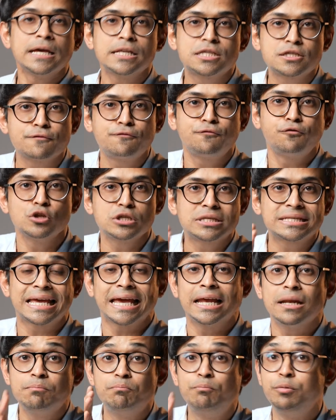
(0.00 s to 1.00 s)
It's a
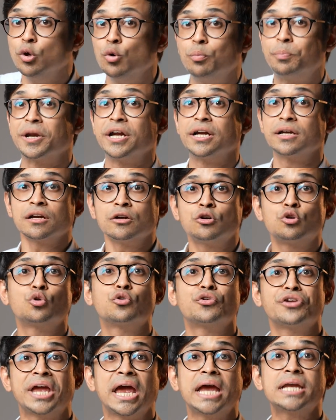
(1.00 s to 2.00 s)
full-scale blueprint to
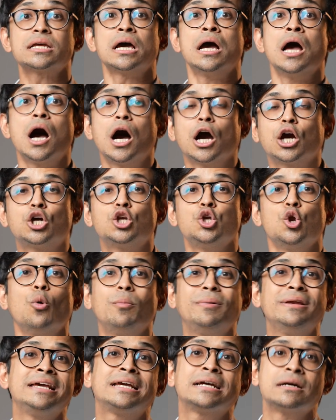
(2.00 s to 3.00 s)
create a
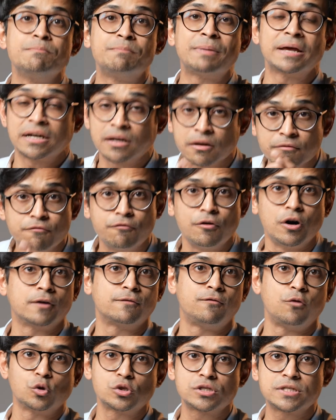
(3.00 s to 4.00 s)
globally competitive
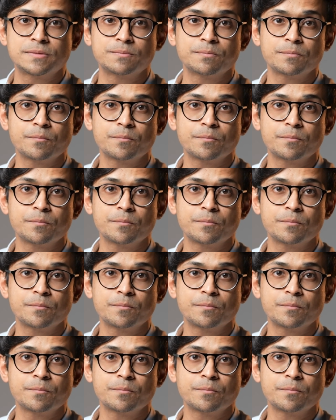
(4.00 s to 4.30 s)
workforce.